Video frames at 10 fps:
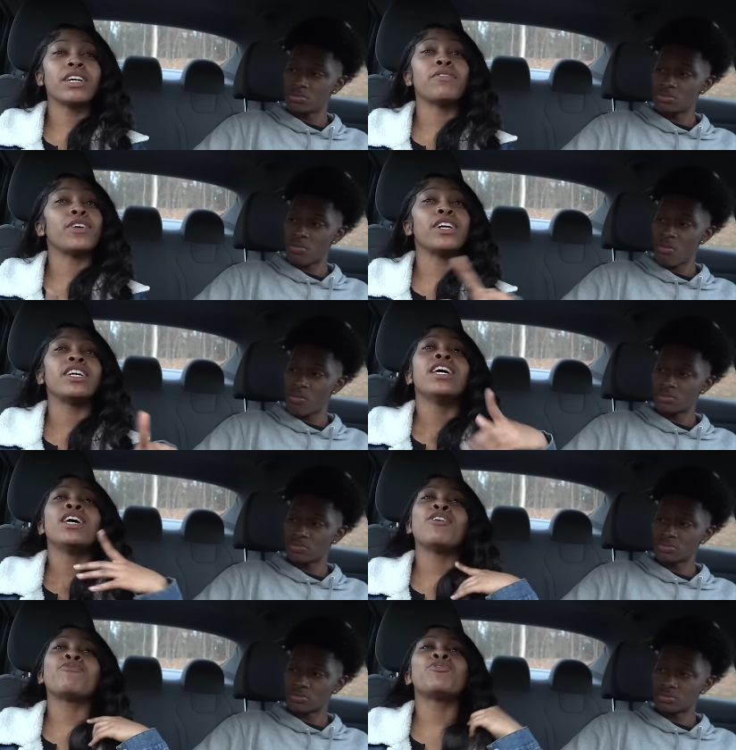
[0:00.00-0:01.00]
Speaker 1: give a fuck.
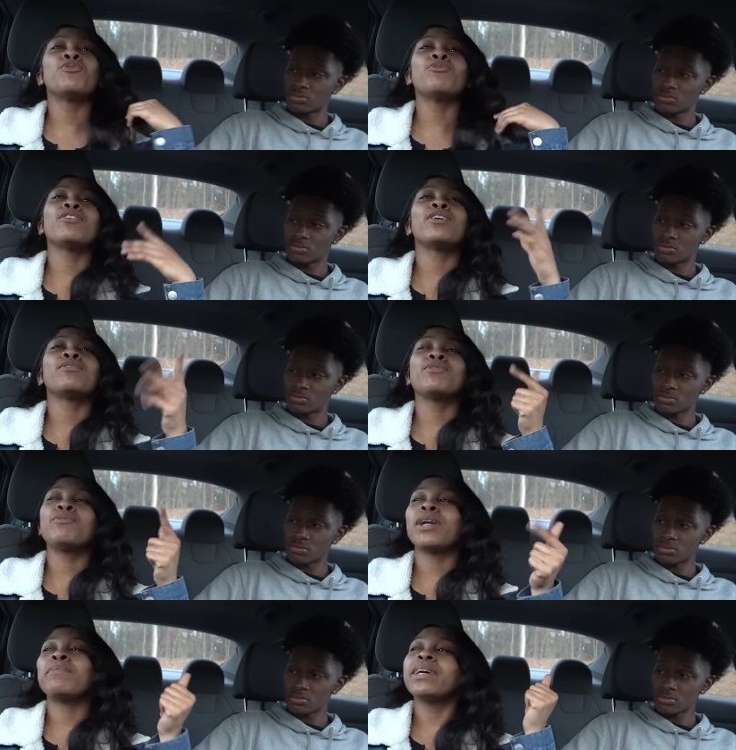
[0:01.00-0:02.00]
If you
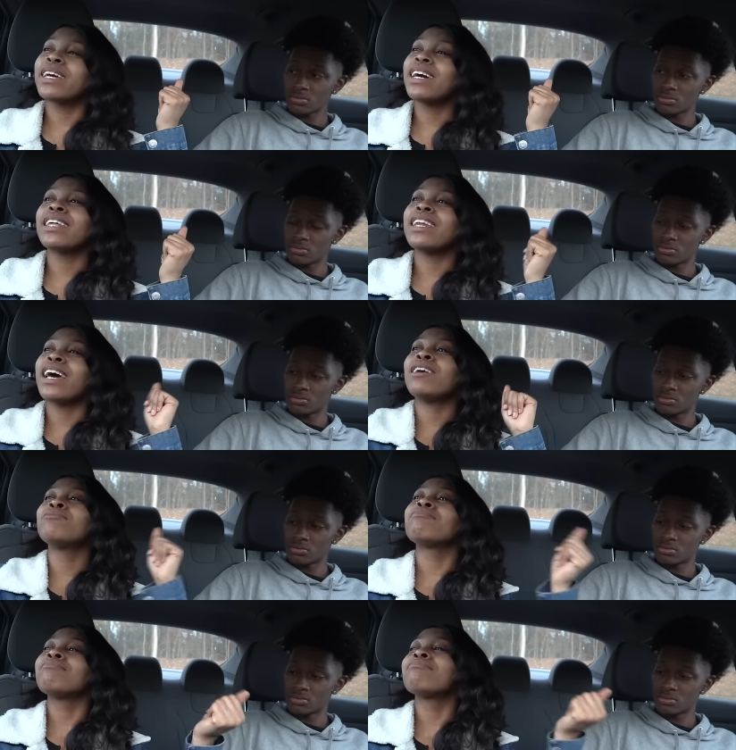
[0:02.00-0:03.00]
want to be together now,